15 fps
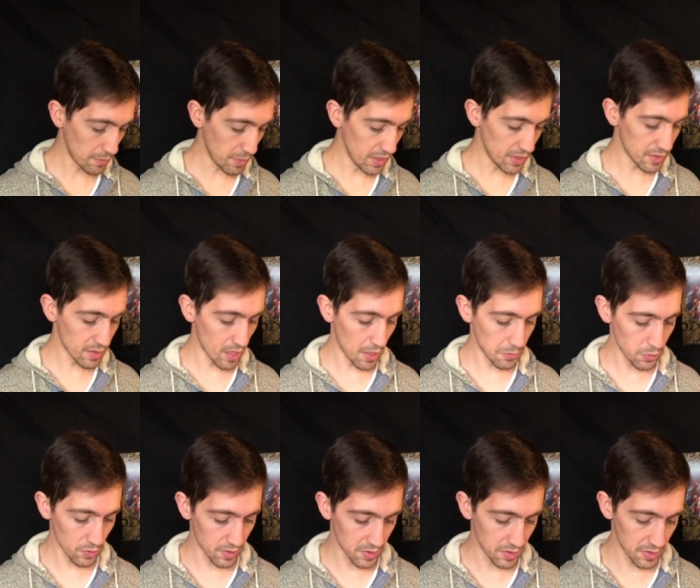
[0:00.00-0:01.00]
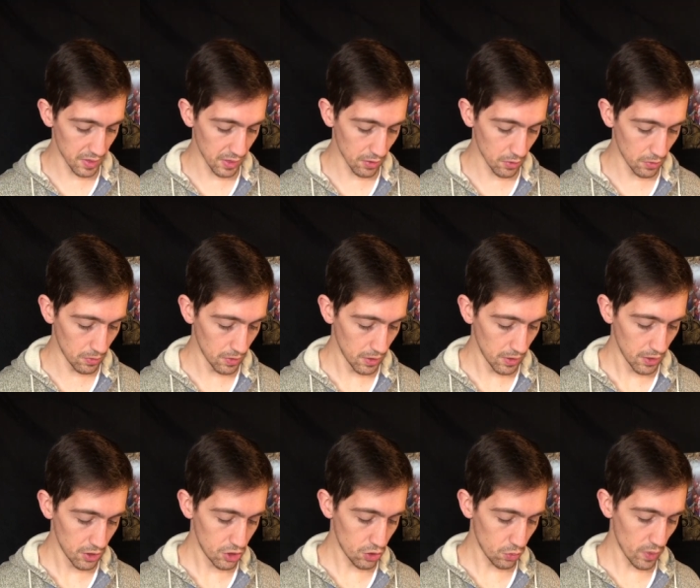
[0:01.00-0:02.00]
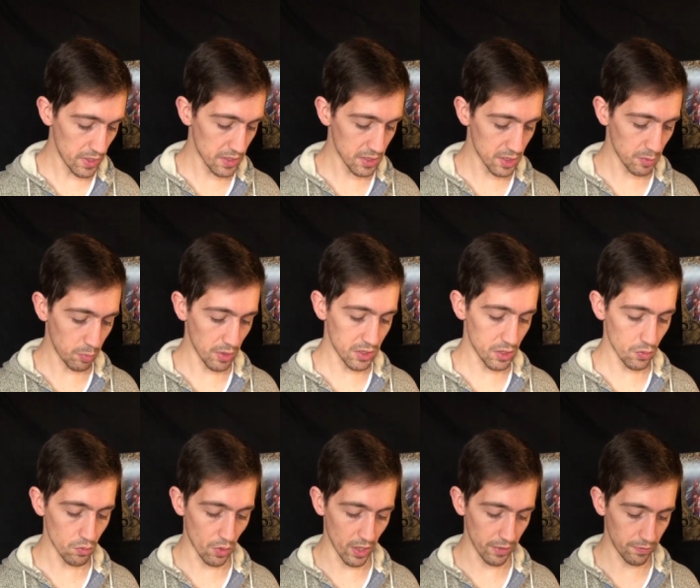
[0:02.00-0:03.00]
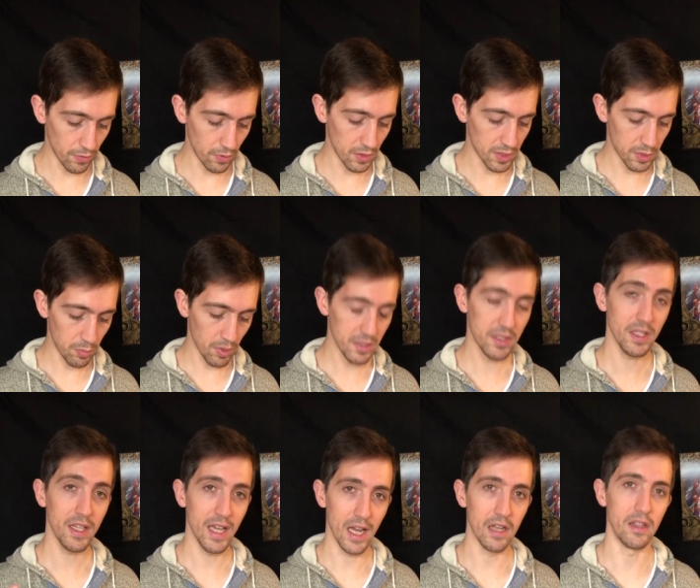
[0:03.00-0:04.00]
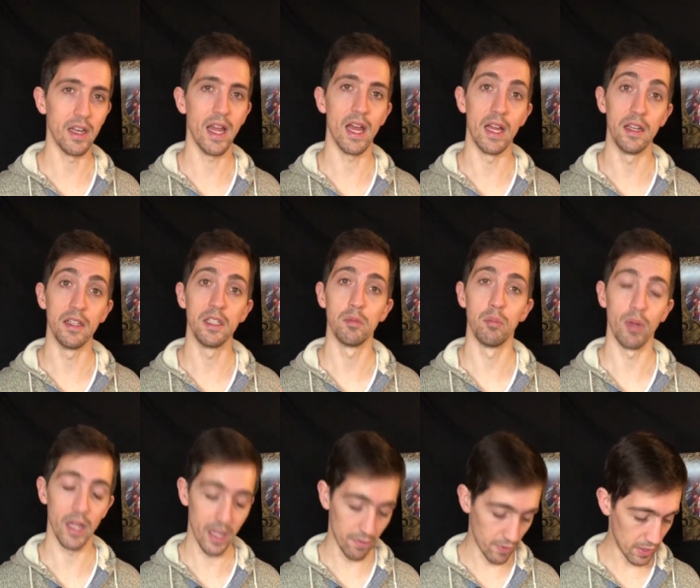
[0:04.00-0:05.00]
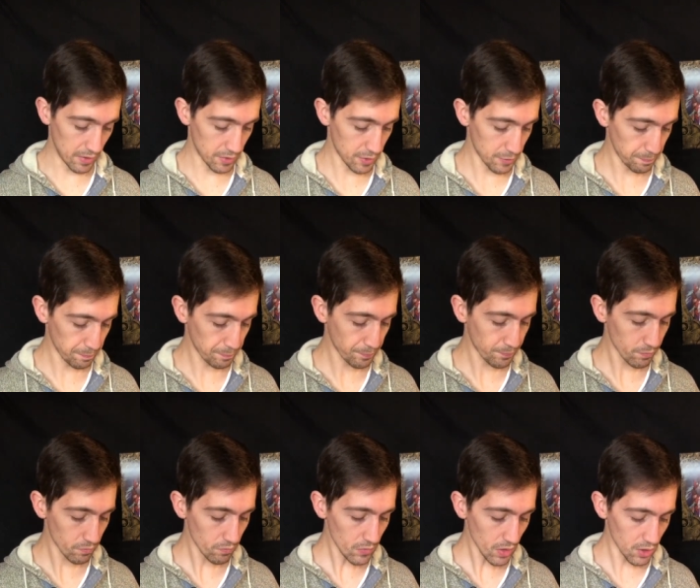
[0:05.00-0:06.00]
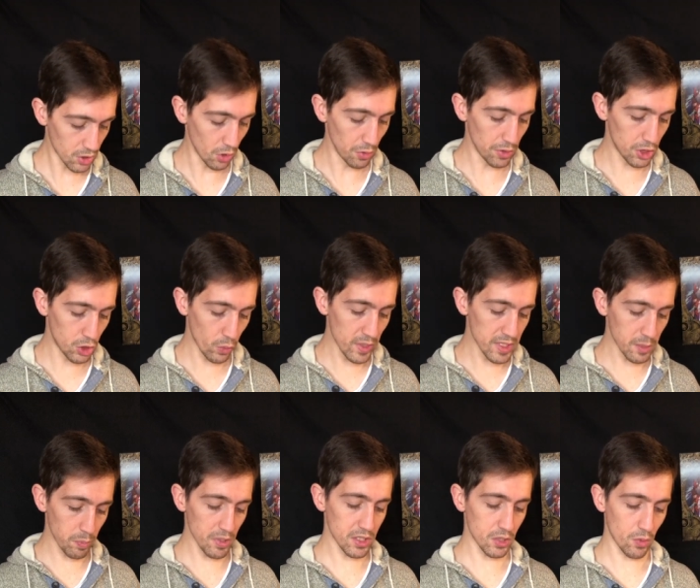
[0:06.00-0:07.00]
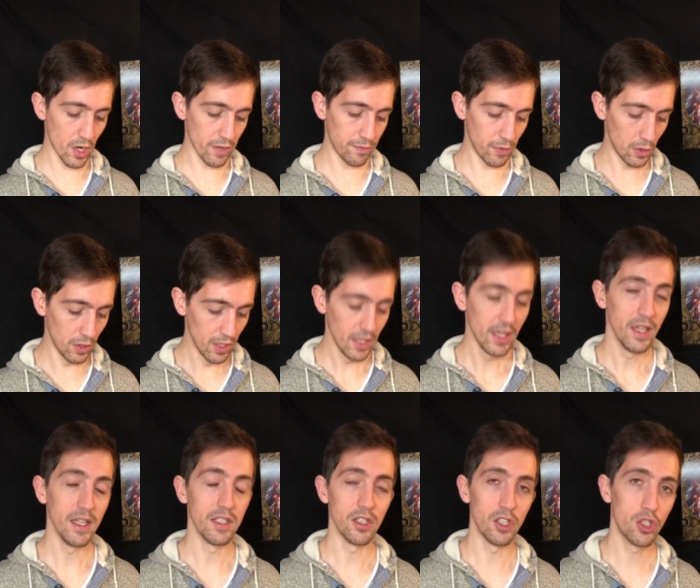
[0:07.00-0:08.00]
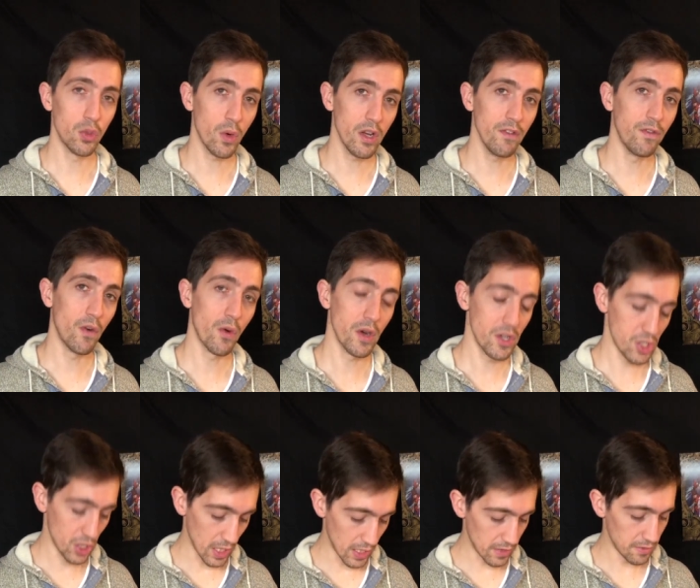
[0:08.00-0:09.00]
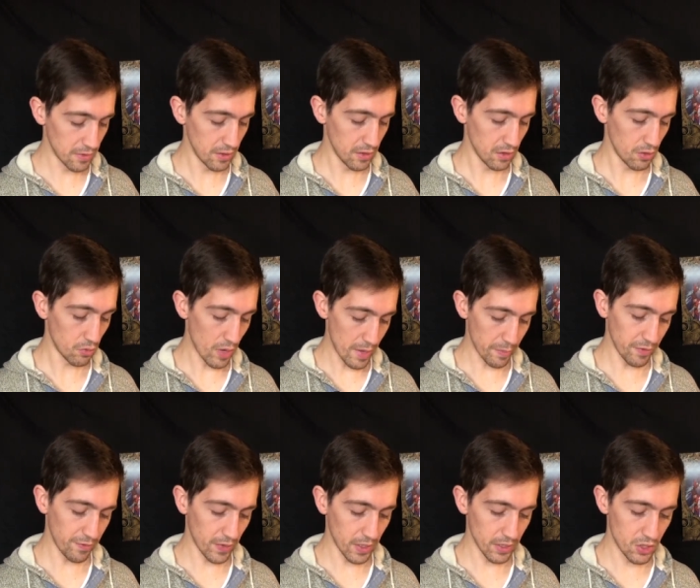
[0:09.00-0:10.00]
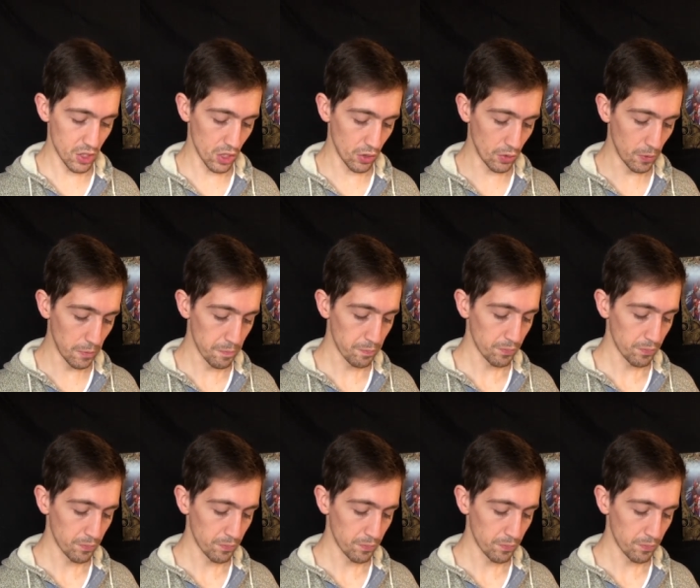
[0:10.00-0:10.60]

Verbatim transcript: It is armed with a single twin splinter rifle, a splinter cannon, and its blade veins. So the twin splinter rifle is a 24-inch gun, rapid fire 2,